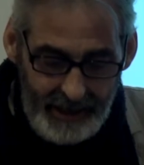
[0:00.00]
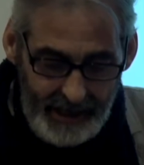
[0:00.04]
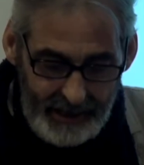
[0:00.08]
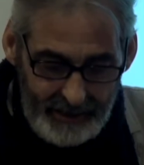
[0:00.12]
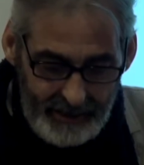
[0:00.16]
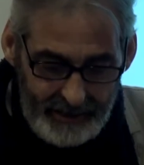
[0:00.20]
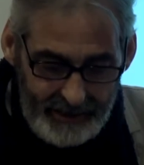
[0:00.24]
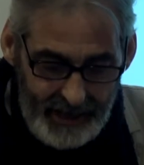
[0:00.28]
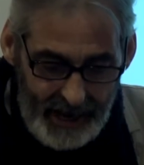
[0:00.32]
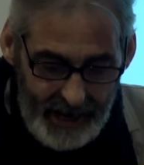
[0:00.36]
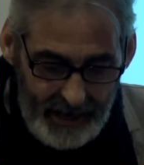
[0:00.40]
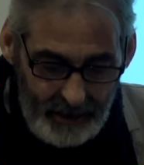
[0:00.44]

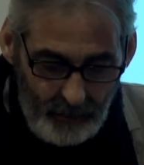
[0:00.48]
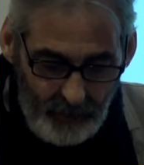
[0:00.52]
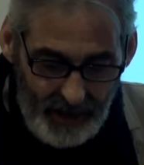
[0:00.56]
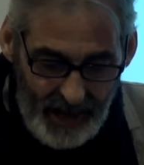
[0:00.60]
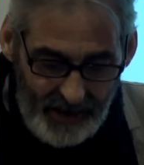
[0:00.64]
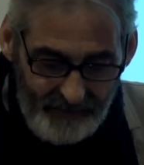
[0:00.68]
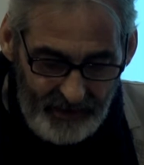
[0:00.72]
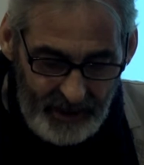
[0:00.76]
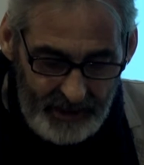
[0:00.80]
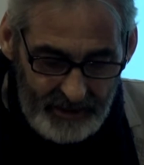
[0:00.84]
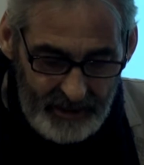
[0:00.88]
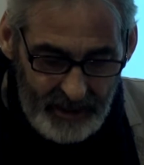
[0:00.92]
Instead, we
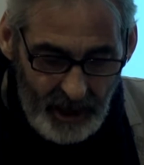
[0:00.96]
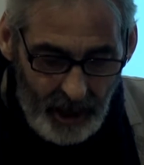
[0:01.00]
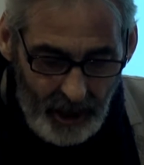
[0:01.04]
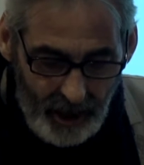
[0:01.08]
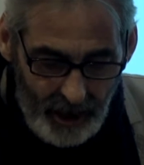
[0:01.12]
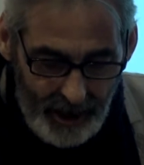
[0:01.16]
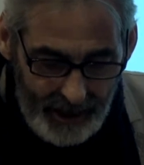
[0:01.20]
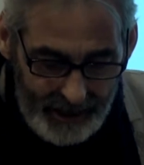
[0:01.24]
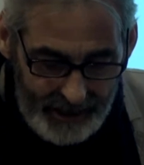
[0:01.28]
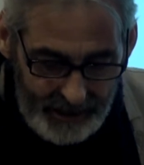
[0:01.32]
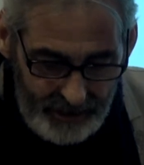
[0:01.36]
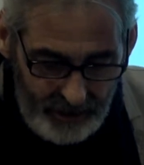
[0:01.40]
have an
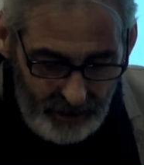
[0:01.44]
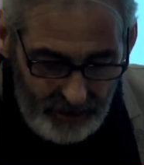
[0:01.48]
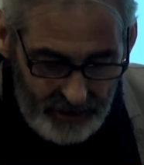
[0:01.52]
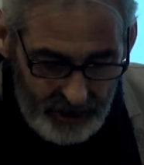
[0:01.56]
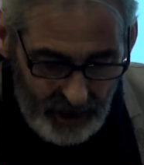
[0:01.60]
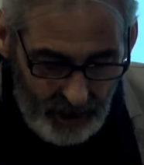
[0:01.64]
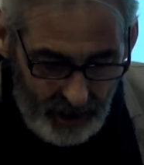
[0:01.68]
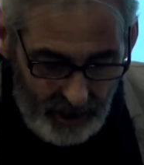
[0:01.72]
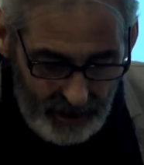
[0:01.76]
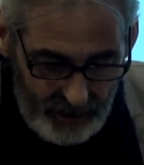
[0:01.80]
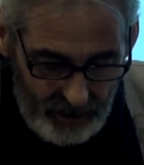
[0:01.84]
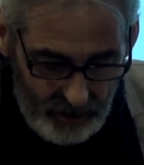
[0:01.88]
entirely new
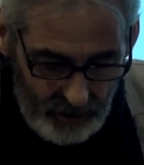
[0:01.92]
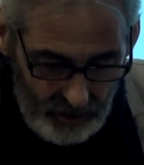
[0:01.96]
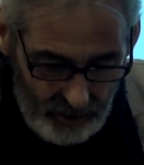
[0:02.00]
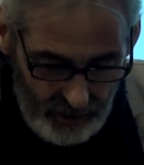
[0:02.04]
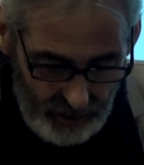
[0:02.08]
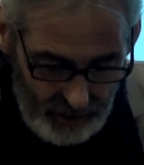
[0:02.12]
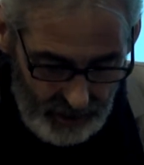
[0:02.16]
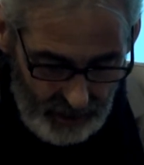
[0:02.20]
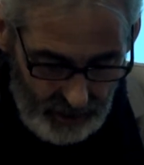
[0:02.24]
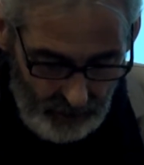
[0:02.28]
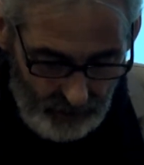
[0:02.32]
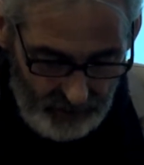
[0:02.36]
title
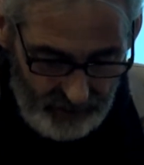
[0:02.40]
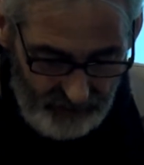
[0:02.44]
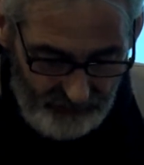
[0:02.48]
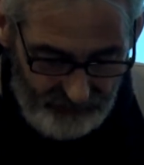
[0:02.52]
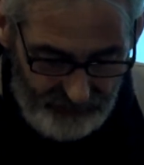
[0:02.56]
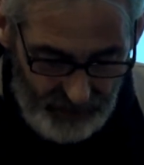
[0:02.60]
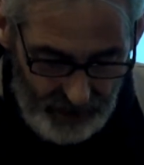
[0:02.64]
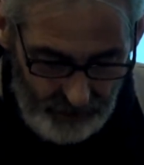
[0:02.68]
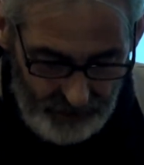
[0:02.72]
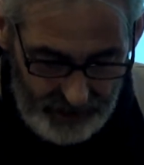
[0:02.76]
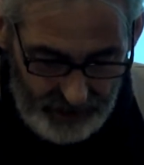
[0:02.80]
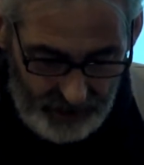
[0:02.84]
with a
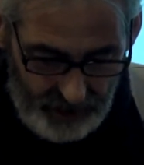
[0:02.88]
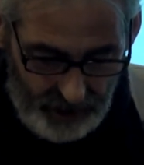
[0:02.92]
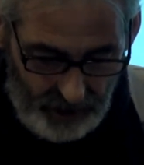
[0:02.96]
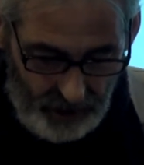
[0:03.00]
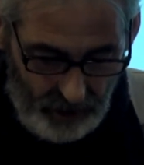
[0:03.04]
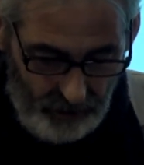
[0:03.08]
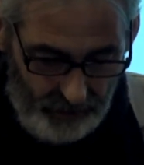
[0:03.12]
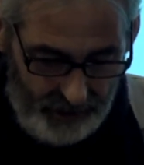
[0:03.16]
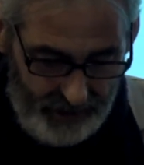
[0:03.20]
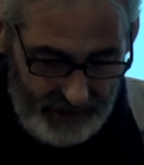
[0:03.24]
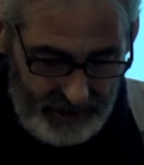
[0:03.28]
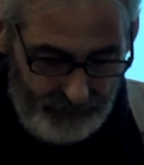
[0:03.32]
very
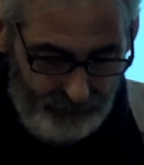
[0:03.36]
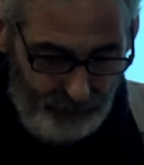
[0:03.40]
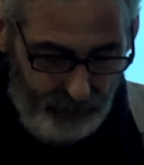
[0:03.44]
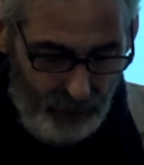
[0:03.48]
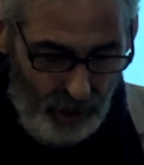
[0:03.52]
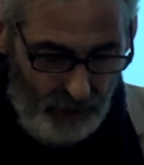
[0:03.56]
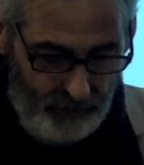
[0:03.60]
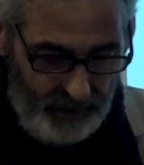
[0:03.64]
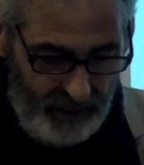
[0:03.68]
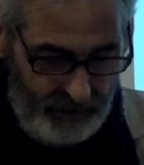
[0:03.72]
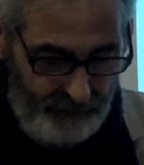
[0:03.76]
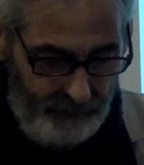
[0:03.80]
curious
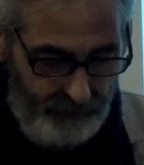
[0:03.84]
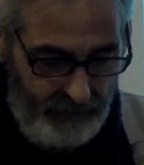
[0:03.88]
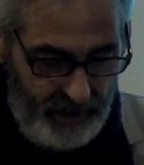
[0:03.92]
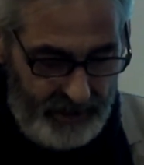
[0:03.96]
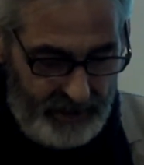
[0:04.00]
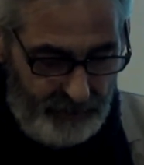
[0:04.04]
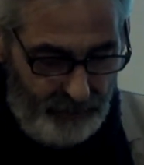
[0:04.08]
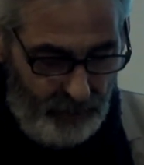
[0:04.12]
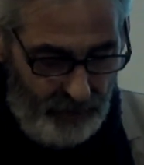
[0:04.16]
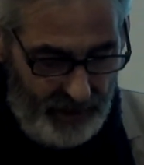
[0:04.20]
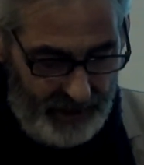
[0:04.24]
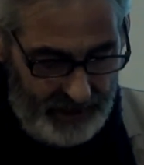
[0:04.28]
prominent
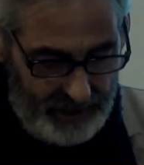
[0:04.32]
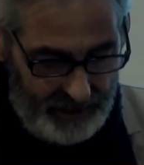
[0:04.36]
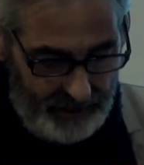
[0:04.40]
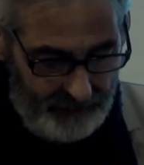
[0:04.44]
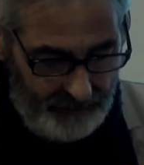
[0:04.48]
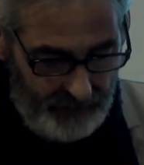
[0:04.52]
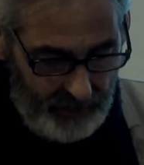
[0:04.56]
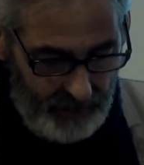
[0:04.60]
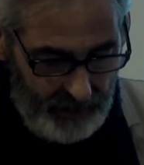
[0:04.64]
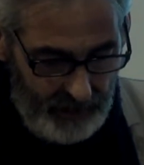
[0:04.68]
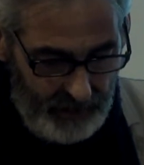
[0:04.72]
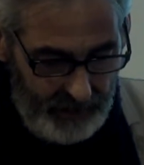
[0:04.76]
misprint.
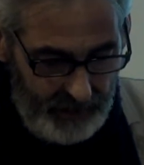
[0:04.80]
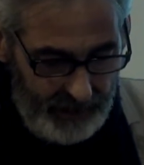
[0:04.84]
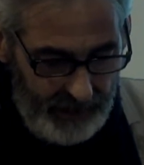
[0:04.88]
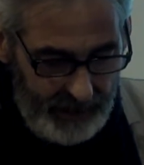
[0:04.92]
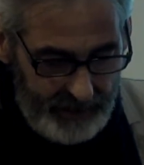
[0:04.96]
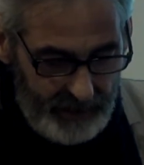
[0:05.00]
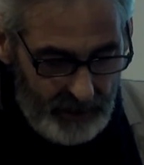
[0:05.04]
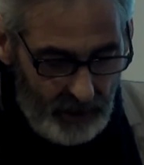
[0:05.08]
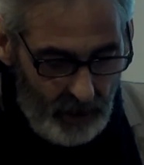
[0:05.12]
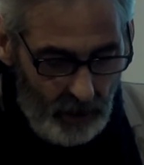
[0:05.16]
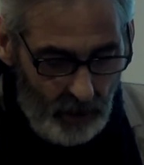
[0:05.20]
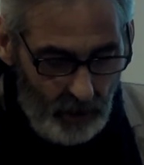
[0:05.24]

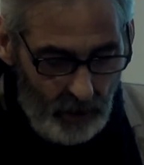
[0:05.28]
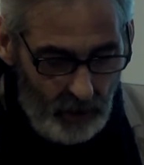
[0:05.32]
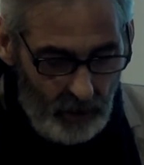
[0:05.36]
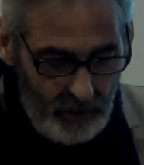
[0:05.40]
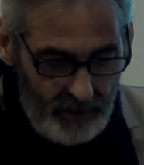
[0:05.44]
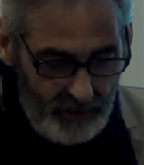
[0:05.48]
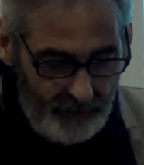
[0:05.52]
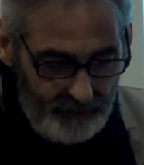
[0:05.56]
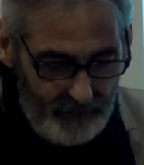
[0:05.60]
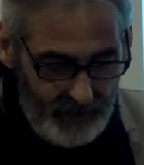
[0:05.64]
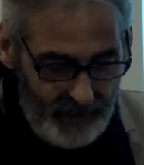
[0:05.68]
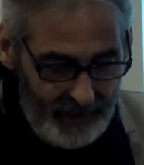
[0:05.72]
It's
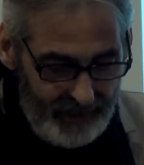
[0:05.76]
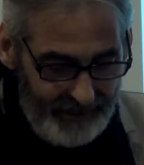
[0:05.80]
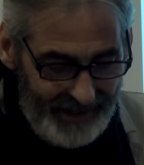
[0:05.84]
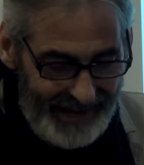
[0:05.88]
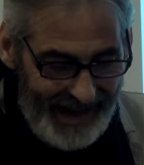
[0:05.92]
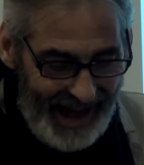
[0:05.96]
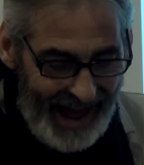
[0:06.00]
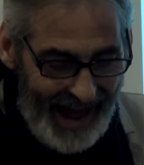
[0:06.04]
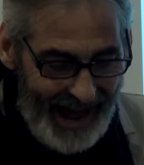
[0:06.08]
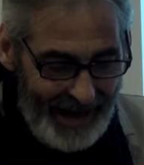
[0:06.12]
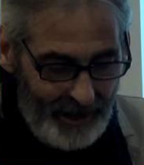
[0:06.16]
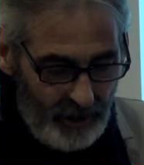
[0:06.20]
called
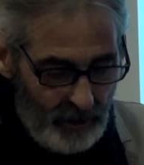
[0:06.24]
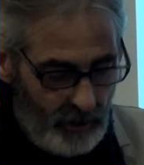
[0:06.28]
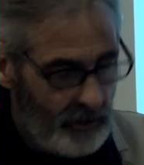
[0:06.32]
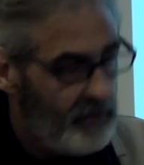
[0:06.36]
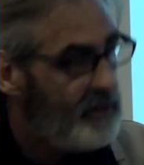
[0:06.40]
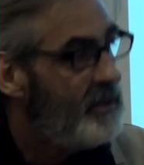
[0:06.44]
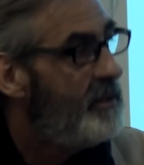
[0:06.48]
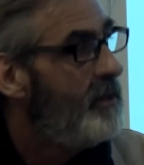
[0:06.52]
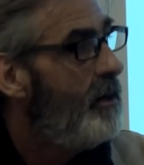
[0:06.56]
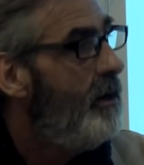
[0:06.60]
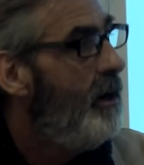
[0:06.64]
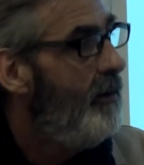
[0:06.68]
The
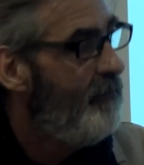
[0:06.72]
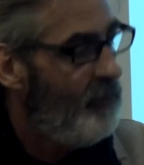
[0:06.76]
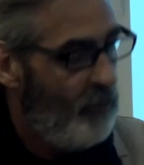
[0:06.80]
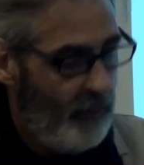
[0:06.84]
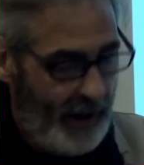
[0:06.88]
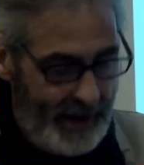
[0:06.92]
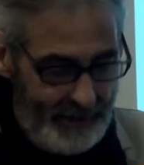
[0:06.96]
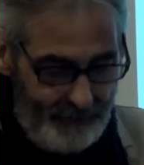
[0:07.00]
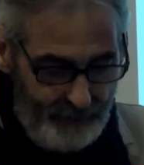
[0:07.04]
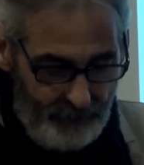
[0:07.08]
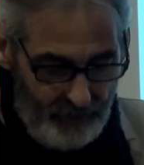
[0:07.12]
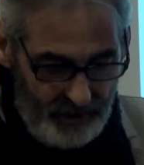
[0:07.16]
Annals of
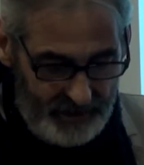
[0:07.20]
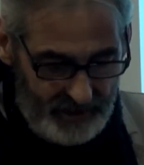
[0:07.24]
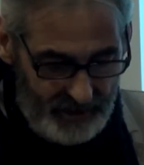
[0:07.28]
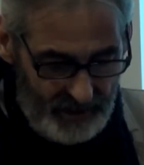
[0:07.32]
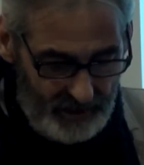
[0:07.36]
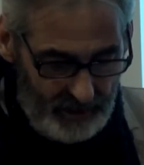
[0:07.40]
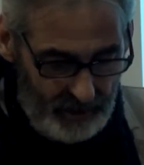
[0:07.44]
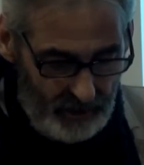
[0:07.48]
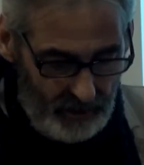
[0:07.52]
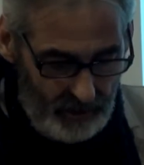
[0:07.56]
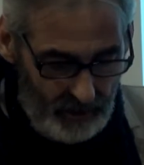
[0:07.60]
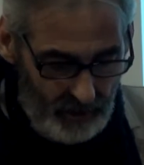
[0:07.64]
Great
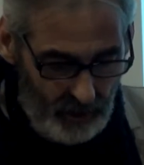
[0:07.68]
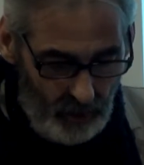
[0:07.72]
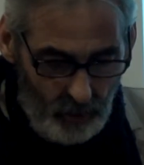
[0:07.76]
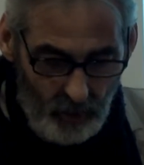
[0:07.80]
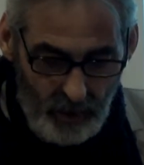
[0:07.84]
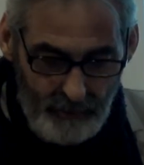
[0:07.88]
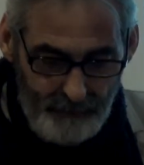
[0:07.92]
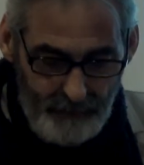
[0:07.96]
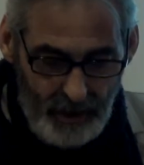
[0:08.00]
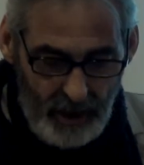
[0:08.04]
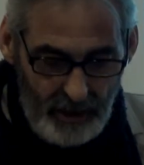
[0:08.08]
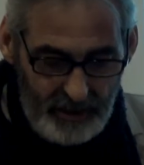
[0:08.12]
Britain, or
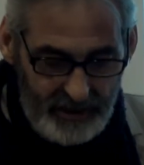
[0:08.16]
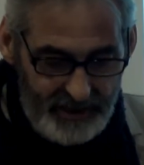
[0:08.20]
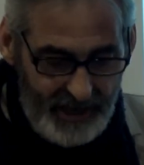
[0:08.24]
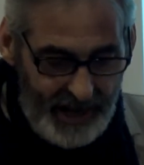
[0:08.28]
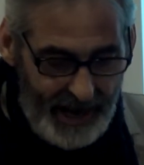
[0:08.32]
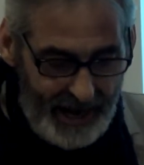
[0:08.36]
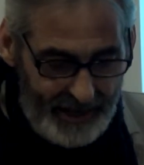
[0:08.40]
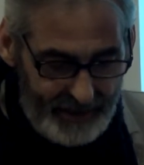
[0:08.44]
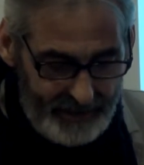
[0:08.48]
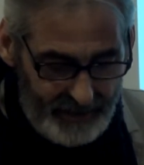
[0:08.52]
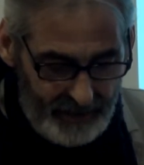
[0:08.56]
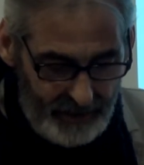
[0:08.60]
A Most
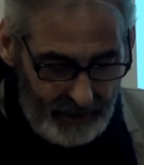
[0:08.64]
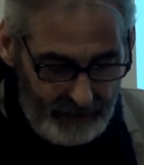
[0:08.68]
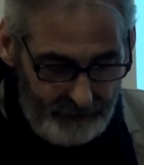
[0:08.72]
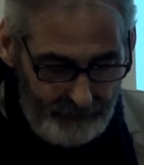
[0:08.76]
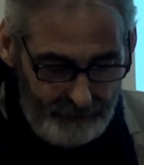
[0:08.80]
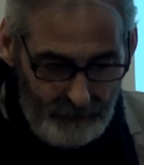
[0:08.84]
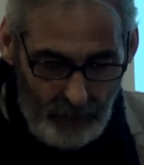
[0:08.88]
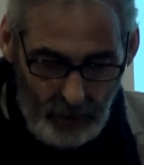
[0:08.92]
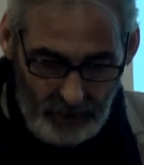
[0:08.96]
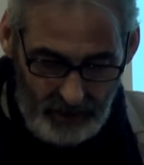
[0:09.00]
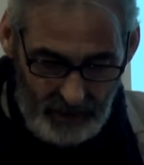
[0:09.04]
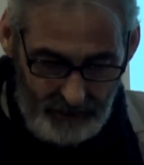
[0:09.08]
Excellent
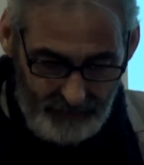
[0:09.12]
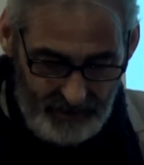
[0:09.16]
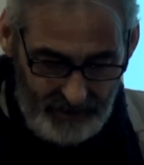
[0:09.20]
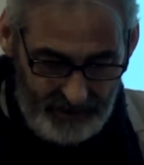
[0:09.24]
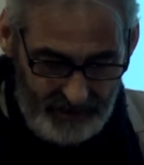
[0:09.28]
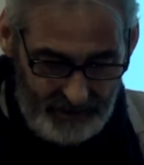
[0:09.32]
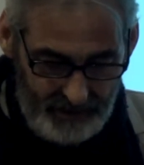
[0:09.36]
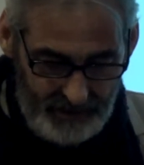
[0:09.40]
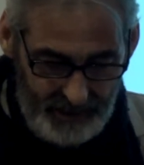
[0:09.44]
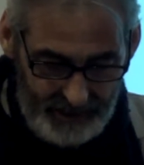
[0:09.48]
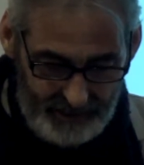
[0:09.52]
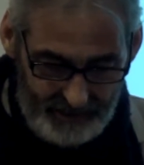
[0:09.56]

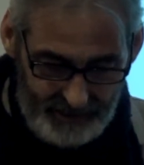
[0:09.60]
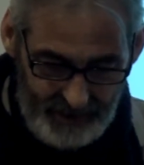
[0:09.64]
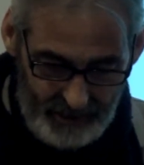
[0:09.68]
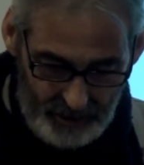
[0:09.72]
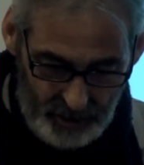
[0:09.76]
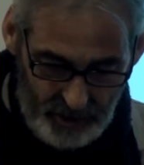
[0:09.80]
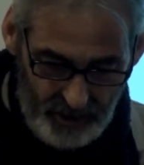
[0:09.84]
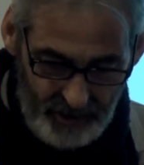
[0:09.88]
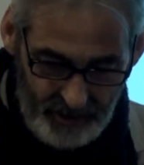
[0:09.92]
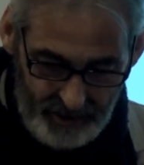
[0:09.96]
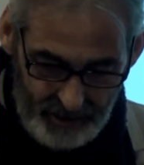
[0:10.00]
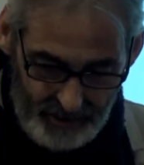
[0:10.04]
Monument,
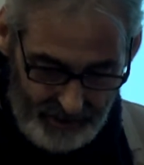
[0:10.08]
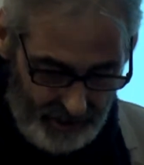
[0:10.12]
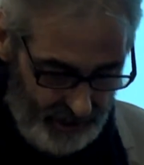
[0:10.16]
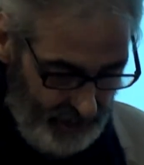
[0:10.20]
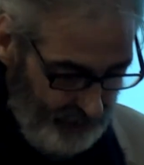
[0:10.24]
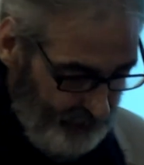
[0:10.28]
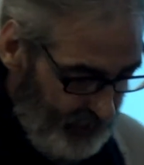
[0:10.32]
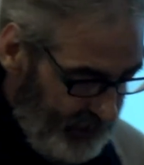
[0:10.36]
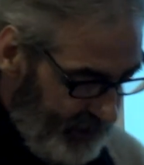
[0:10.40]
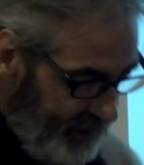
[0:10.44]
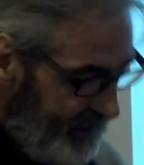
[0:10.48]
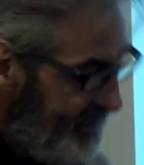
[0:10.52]
etc., but the